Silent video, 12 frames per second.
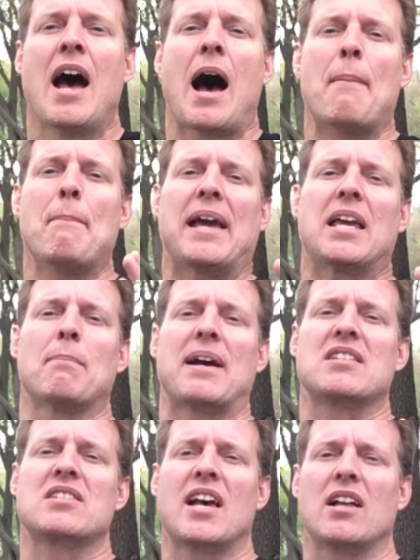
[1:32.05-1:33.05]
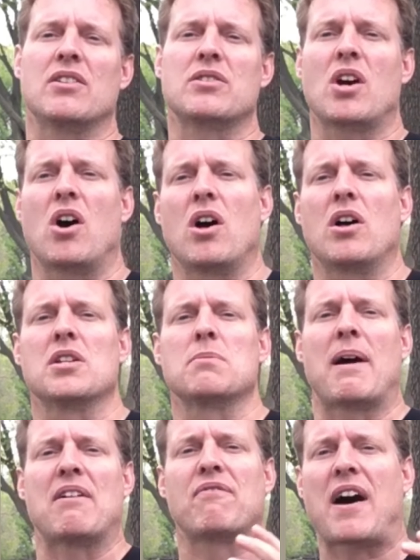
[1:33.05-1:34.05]
I'm making my sales calls,
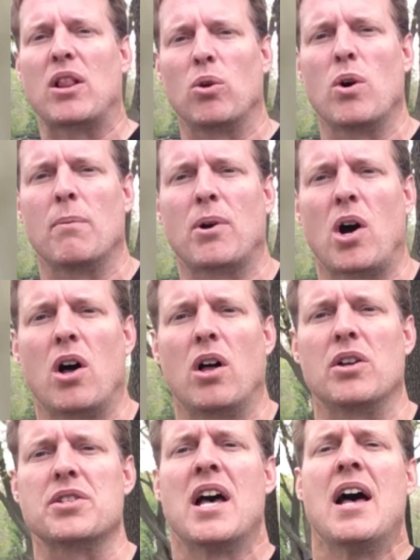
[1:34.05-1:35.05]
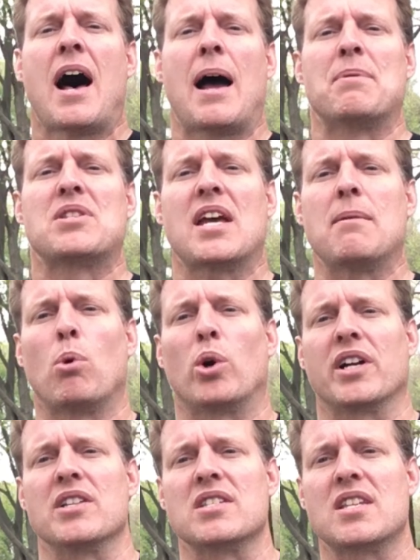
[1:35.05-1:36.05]
my follow-up calls. I'm staying more
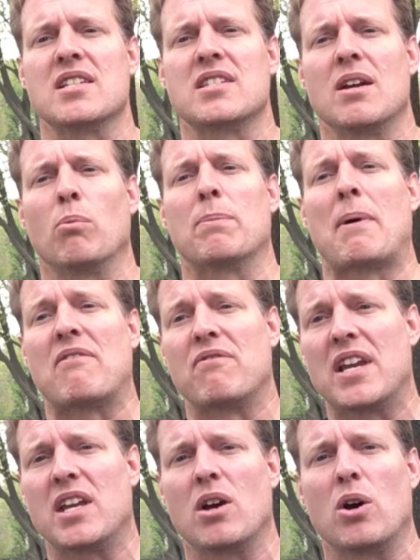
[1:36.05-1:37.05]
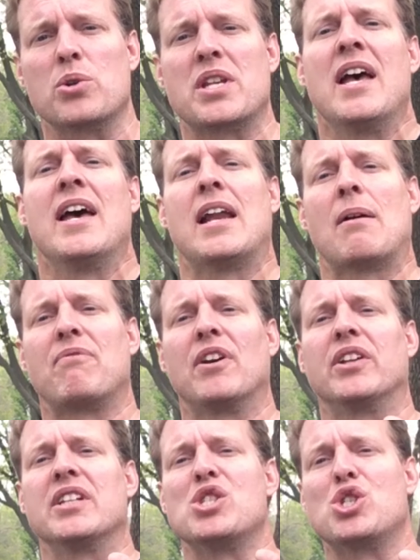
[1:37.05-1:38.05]
consistent with my videos, and I'm
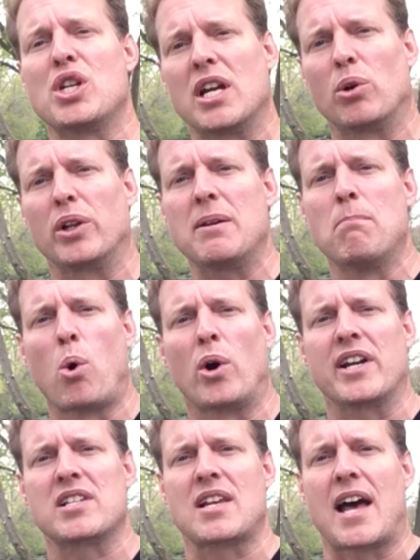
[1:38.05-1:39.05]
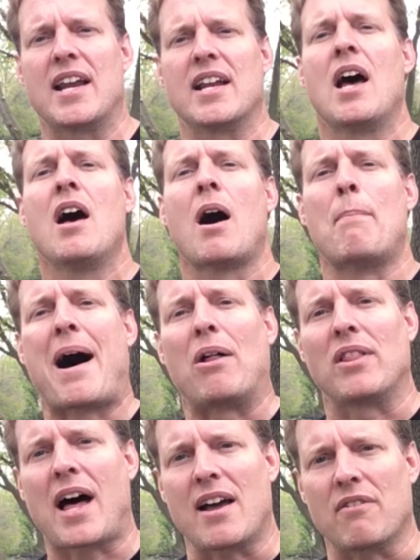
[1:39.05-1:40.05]
feeling generally more excited about
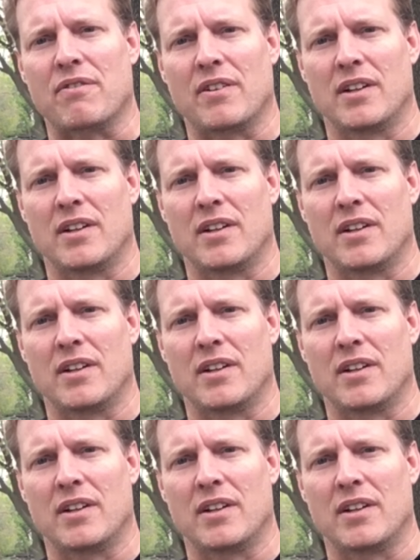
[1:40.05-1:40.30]
life.